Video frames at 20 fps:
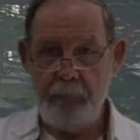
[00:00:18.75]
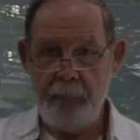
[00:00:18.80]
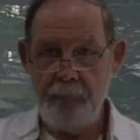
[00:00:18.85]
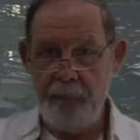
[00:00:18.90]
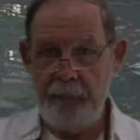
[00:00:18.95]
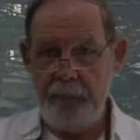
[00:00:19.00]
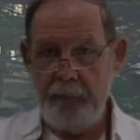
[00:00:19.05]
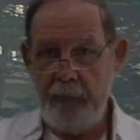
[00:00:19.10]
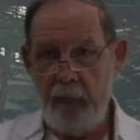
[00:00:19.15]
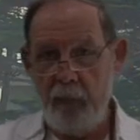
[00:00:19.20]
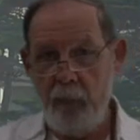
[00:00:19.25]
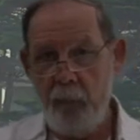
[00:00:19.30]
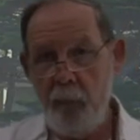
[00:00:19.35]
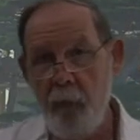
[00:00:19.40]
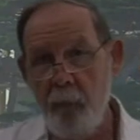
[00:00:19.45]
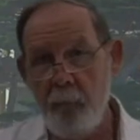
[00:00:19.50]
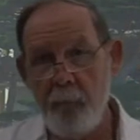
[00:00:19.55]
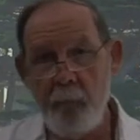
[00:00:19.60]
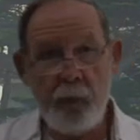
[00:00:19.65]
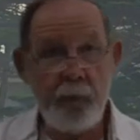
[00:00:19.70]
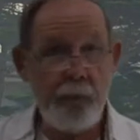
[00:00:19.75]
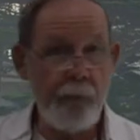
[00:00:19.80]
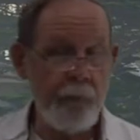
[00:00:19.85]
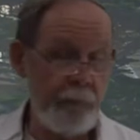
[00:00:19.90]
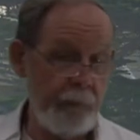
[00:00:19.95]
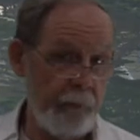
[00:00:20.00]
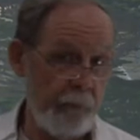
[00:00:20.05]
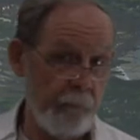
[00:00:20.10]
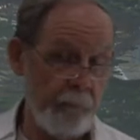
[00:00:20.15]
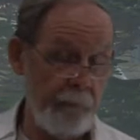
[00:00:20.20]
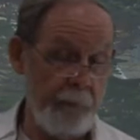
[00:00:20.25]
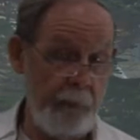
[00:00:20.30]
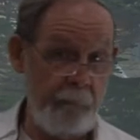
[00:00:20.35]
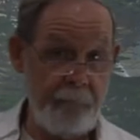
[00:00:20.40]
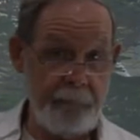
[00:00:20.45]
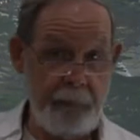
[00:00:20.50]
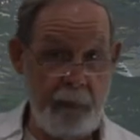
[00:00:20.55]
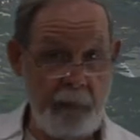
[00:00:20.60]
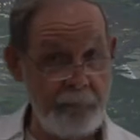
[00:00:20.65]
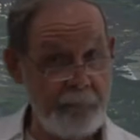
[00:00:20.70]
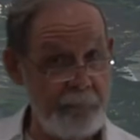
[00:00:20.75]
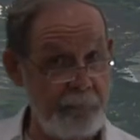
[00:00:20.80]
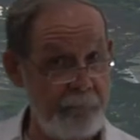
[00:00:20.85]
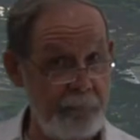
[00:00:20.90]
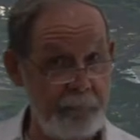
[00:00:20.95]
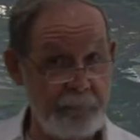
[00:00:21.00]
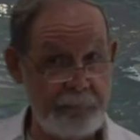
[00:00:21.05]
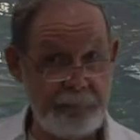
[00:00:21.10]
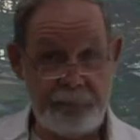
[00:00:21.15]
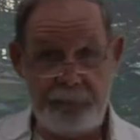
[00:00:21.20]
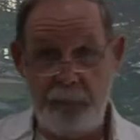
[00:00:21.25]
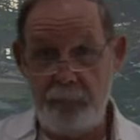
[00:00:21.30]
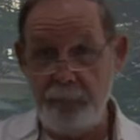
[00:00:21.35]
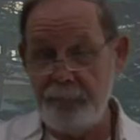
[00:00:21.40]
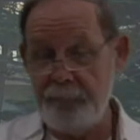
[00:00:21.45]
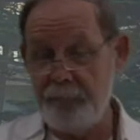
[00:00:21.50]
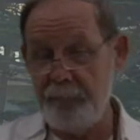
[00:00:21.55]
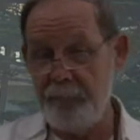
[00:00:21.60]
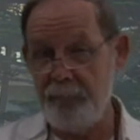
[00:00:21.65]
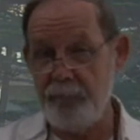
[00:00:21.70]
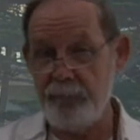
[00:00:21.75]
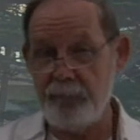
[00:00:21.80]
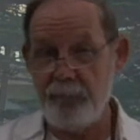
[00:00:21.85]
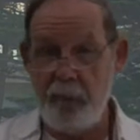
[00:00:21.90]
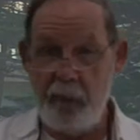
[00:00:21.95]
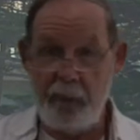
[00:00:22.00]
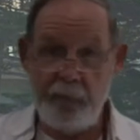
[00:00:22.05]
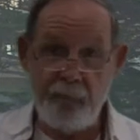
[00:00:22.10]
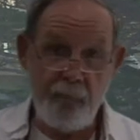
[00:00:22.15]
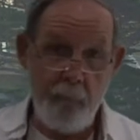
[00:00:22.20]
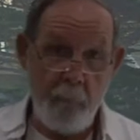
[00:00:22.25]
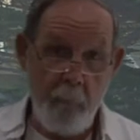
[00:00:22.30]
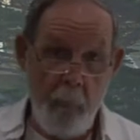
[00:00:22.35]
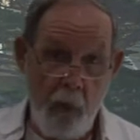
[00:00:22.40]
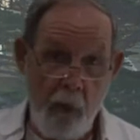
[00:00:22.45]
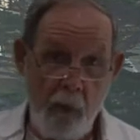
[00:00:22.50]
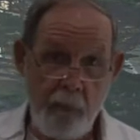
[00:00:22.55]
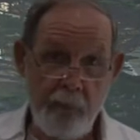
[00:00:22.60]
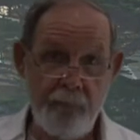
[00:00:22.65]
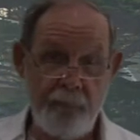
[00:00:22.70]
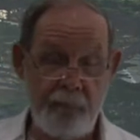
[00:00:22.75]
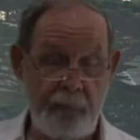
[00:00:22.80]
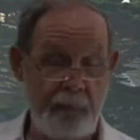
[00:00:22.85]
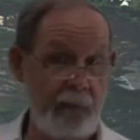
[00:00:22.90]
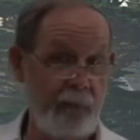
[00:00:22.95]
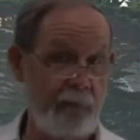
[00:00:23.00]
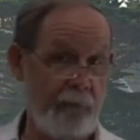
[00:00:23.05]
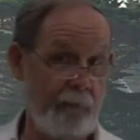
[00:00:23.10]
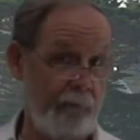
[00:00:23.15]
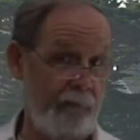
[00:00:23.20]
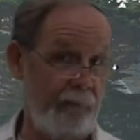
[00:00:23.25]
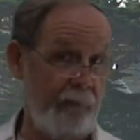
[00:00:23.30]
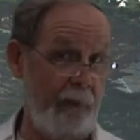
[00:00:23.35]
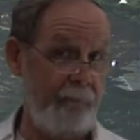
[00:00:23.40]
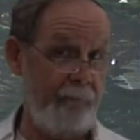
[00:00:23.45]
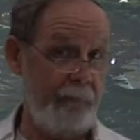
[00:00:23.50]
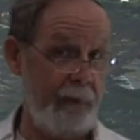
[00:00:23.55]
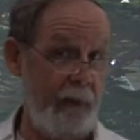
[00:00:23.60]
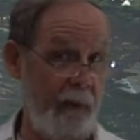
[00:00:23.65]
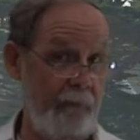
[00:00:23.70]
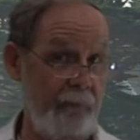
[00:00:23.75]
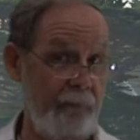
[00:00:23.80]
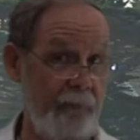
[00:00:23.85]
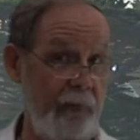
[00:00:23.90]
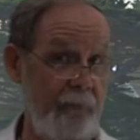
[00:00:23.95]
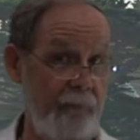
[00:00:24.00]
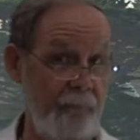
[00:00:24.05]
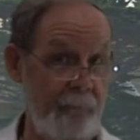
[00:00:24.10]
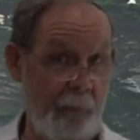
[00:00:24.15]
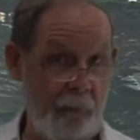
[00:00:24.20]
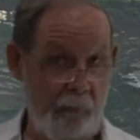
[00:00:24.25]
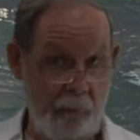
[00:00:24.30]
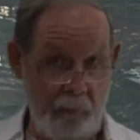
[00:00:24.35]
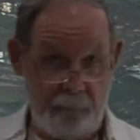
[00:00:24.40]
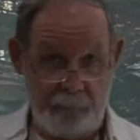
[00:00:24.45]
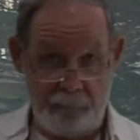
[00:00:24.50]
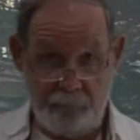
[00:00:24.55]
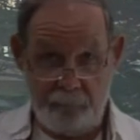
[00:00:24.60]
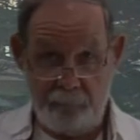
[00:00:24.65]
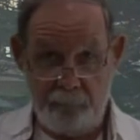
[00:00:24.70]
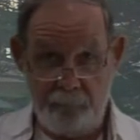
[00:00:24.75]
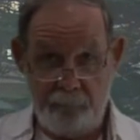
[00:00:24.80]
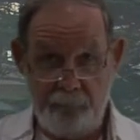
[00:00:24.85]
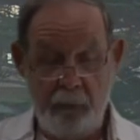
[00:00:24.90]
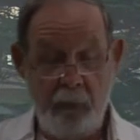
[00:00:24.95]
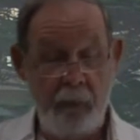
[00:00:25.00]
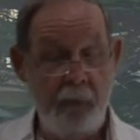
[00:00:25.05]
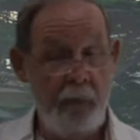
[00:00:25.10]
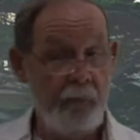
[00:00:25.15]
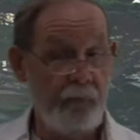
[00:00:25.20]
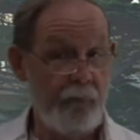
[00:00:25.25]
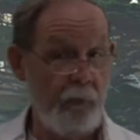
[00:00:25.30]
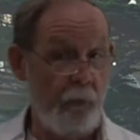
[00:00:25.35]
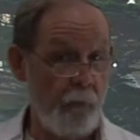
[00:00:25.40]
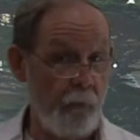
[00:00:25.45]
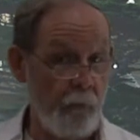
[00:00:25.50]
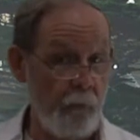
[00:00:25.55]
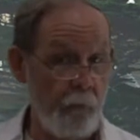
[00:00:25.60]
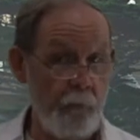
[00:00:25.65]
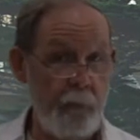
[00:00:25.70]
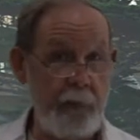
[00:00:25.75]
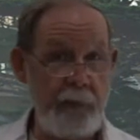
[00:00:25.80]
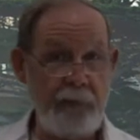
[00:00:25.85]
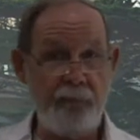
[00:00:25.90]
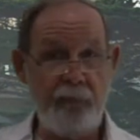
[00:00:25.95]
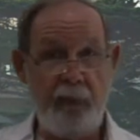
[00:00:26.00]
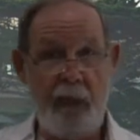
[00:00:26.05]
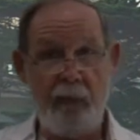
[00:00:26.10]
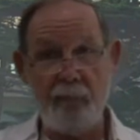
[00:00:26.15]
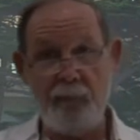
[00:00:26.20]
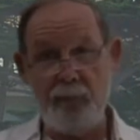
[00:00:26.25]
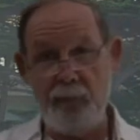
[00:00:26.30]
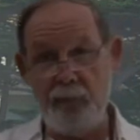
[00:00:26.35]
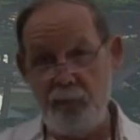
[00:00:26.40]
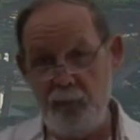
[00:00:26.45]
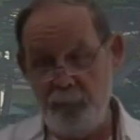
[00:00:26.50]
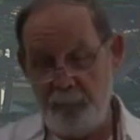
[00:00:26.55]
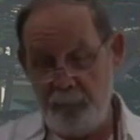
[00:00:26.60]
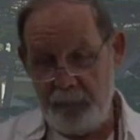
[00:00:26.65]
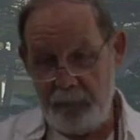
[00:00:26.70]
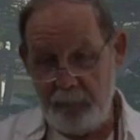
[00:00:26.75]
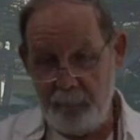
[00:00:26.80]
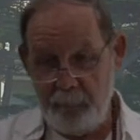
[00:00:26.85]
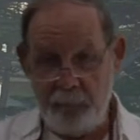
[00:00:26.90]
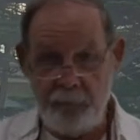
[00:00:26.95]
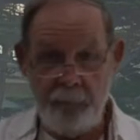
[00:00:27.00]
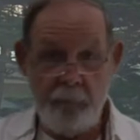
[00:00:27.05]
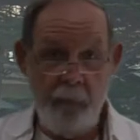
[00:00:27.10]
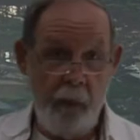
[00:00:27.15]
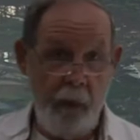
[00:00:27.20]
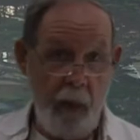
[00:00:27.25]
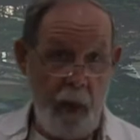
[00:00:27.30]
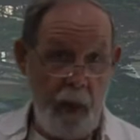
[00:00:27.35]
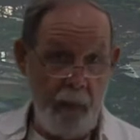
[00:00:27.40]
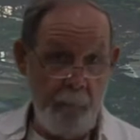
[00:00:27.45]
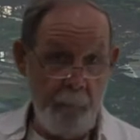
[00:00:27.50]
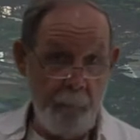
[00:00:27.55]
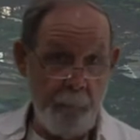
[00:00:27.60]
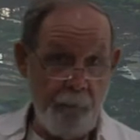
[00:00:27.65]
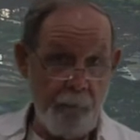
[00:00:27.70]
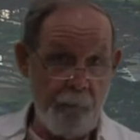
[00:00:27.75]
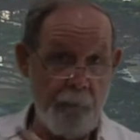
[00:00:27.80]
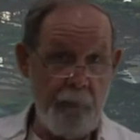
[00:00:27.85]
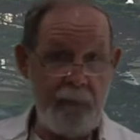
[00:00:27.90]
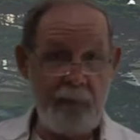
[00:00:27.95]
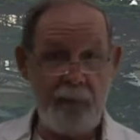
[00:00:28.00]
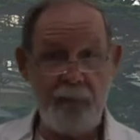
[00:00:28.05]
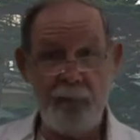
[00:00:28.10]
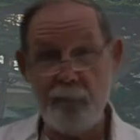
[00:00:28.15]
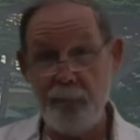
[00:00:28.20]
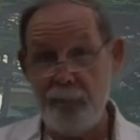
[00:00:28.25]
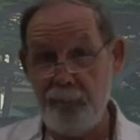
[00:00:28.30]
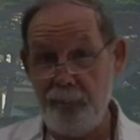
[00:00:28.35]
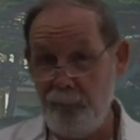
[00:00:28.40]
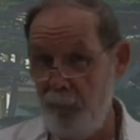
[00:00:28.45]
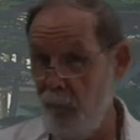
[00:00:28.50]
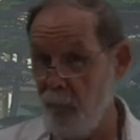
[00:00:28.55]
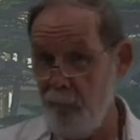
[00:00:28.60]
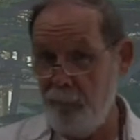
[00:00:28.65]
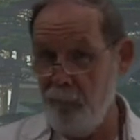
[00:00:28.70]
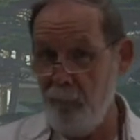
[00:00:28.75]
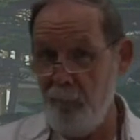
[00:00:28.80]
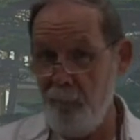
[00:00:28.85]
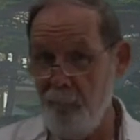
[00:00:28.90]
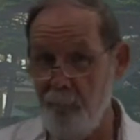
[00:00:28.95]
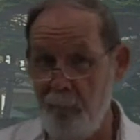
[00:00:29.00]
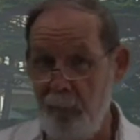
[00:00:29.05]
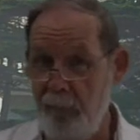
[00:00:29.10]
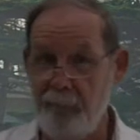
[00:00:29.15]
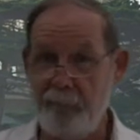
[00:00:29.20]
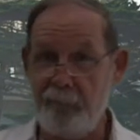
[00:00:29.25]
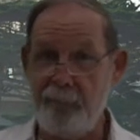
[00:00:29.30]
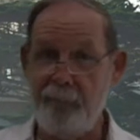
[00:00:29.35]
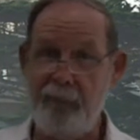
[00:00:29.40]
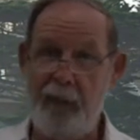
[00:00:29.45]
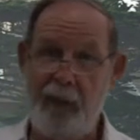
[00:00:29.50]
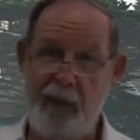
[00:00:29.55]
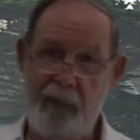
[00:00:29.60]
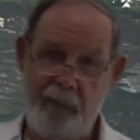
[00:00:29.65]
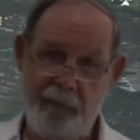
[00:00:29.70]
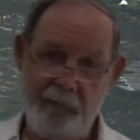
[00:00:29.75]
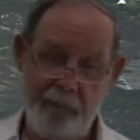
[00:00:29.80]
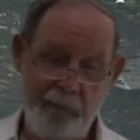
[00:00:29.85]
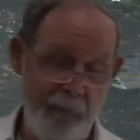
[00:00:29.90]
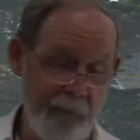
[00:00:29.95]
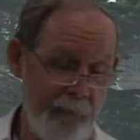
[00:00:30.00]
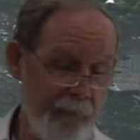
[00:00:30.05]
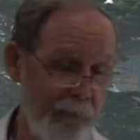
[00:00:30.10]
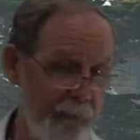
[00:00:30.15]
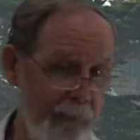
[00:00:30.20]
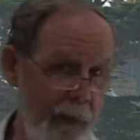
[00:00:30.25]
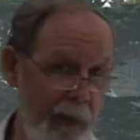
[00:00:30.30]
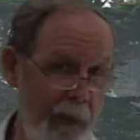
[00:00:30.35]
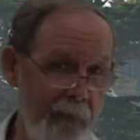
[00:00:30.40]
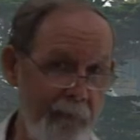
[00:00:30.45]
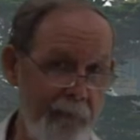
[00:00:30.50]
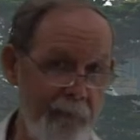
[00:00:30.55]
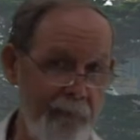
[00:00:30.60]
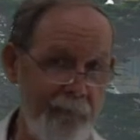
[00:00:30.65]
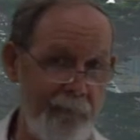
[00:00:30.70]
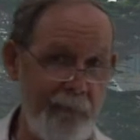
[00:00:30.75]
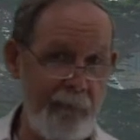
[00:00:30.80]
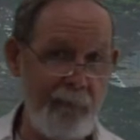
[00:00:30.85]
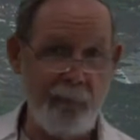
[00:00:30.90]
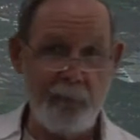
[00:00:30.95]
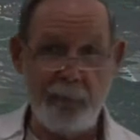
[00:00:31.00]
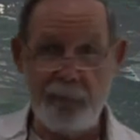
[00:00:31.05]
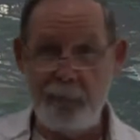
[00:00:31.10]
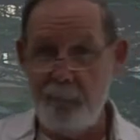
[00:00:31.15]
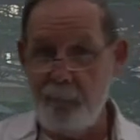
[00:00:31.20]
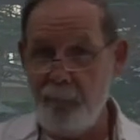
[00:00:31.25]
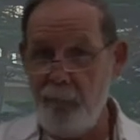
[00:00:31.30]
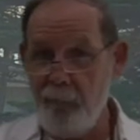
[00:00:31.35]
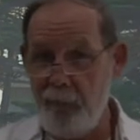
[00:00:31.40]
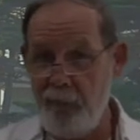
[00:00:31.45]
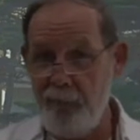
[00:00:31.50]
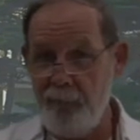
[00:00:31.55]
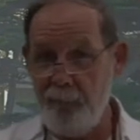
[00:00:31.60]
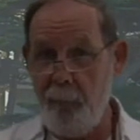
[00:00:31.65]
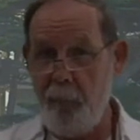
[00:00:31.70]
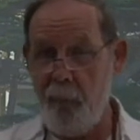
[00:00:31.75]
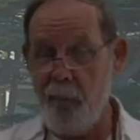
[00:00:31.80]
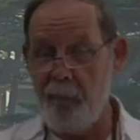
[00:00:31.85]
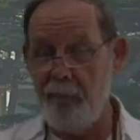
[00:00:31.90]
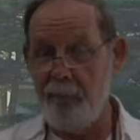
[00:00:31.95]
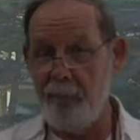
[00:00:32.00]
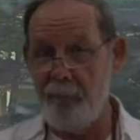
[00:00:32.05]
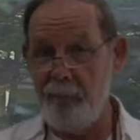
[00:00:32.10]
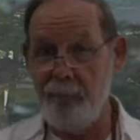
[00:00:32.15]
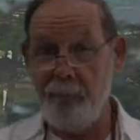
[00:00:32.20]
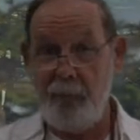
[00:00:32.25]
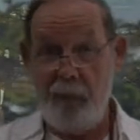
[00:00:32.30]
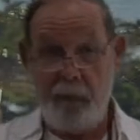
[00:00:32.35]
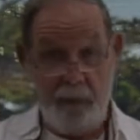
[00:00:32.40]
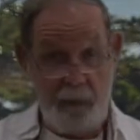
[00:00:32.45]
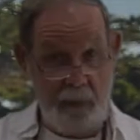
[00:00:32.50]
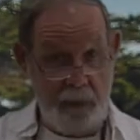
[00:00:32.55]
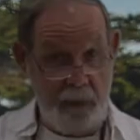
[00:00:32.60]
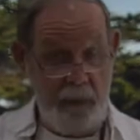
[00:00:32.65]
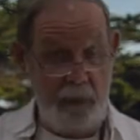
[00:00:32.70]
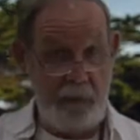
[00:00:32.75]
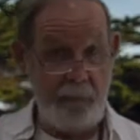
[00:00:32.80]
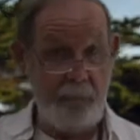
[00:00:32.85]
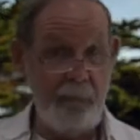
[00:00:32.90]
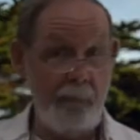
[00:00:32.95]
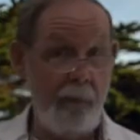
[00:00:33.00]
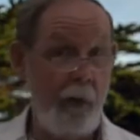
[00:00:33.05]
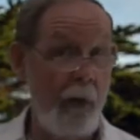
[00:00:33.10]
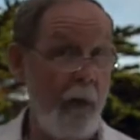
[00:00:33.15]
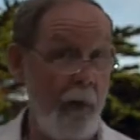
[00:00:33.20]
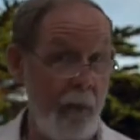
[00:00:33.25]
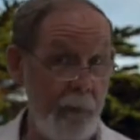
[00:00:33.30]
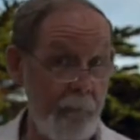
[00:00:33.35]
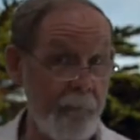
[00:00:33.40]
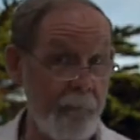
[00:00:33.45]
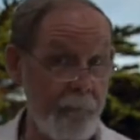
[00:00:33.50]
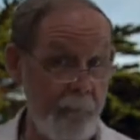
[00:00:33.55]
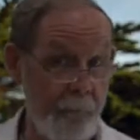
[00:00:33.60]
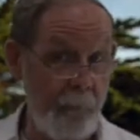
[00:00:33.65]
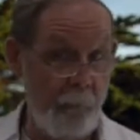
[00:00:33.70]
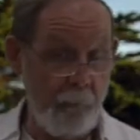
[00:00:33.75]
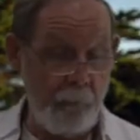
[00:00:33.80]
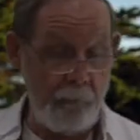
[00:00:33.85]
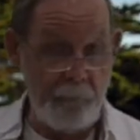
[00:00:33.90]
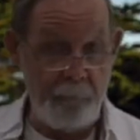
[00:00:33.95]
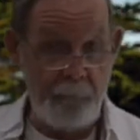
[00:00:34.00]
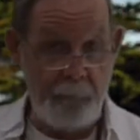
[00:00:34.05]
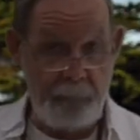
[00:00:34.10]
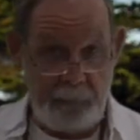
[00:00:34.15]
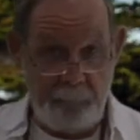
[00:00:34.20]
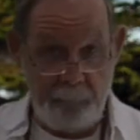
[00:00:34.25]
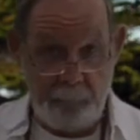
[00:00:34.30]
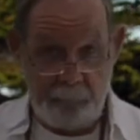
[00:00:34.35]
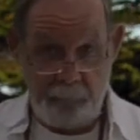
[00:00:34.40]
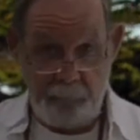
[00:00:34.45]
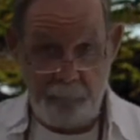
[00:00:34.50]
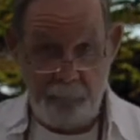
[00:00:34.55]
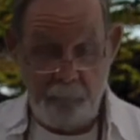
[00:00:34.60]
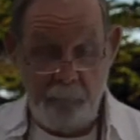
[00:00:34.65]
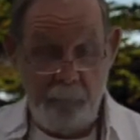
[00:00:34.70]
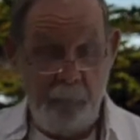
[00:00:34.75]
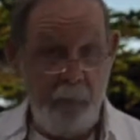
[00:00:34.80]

Leo, Mercury in your 11th house of associates trines Mars in your 7th house of partners. So reach out to new people and bring your social butterfly. Your energy will impress partners and other important people.